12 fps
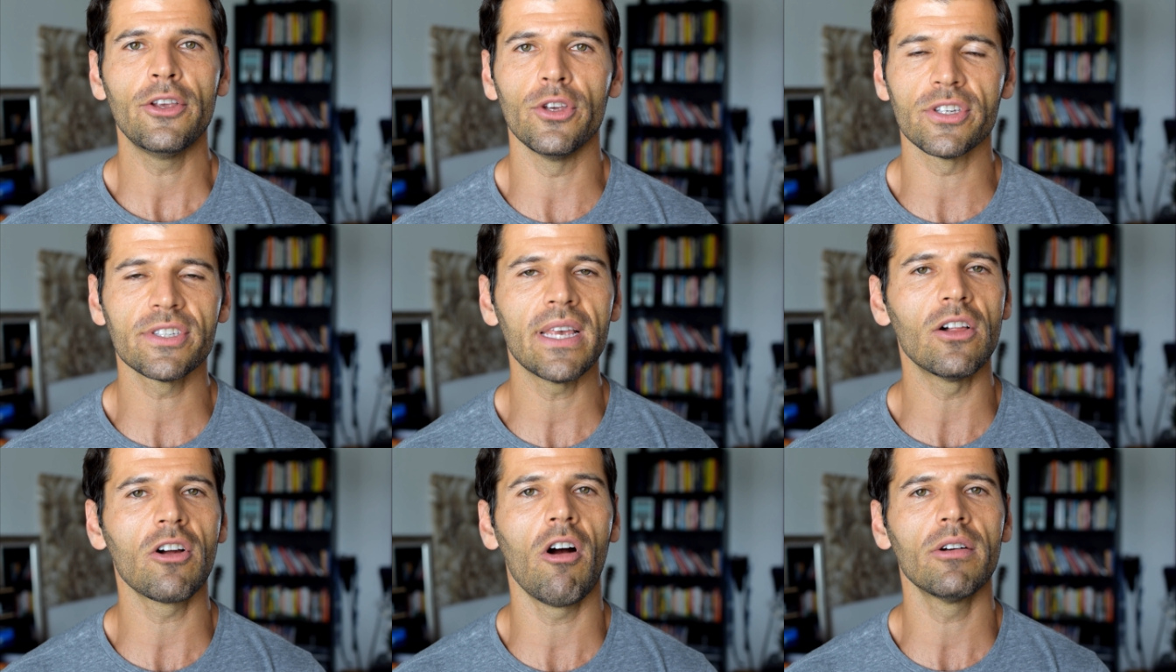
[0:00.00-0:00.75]
you
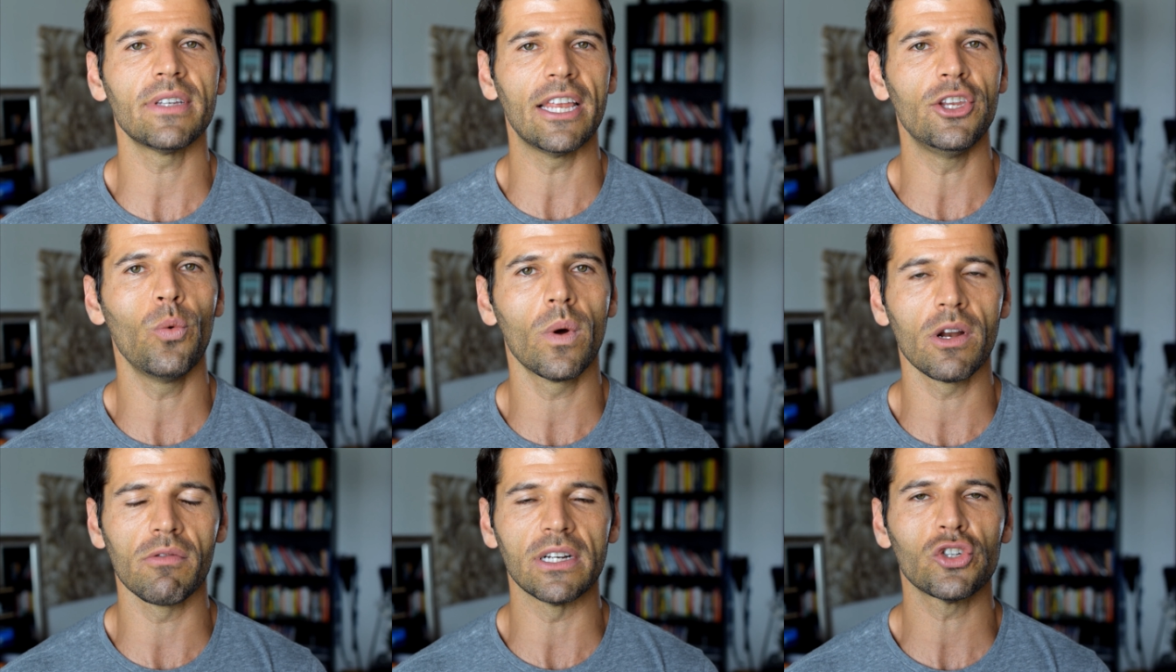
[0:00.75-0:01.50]
sell cards, and you want
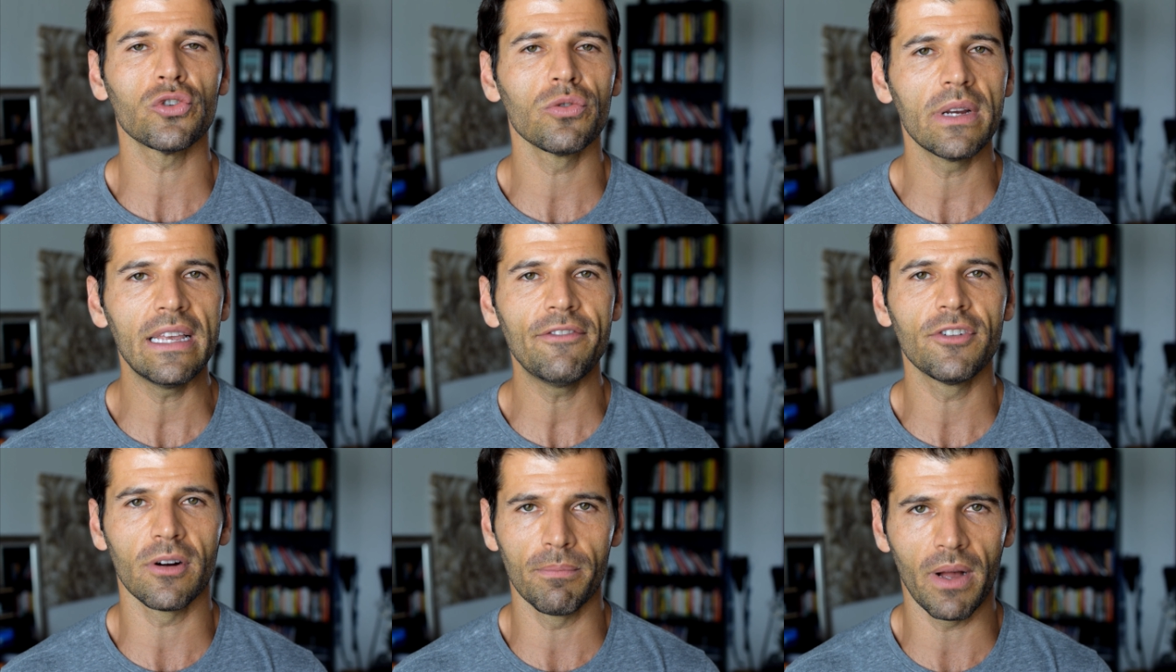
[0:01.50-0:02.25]
to retrieve
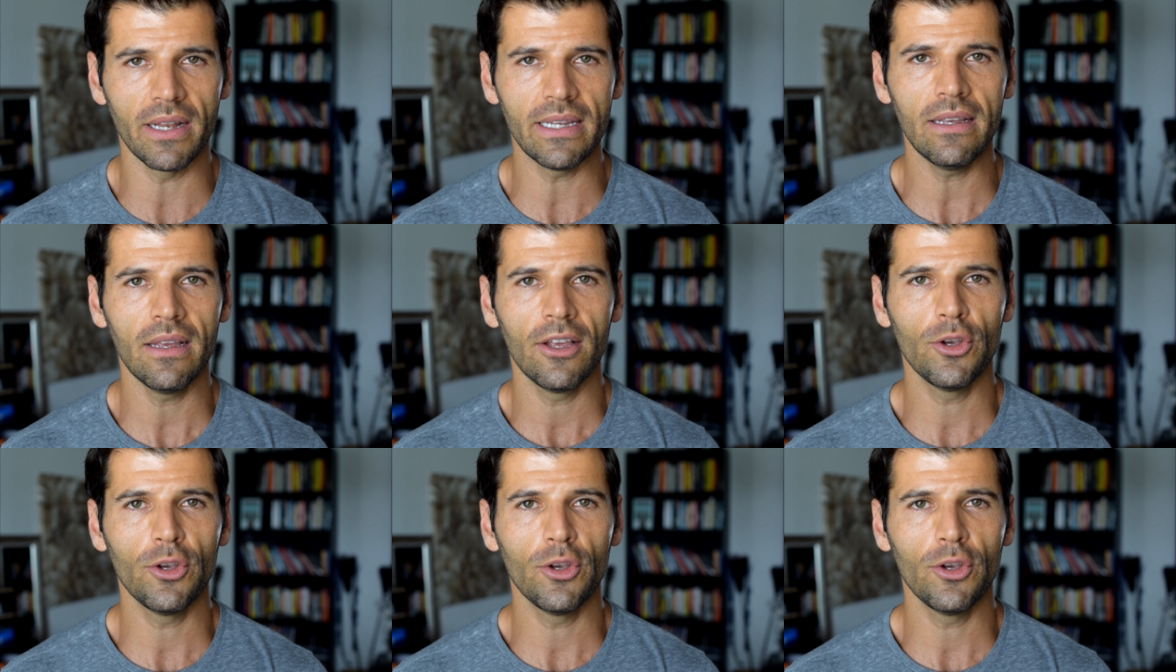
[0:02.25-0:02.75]
your money,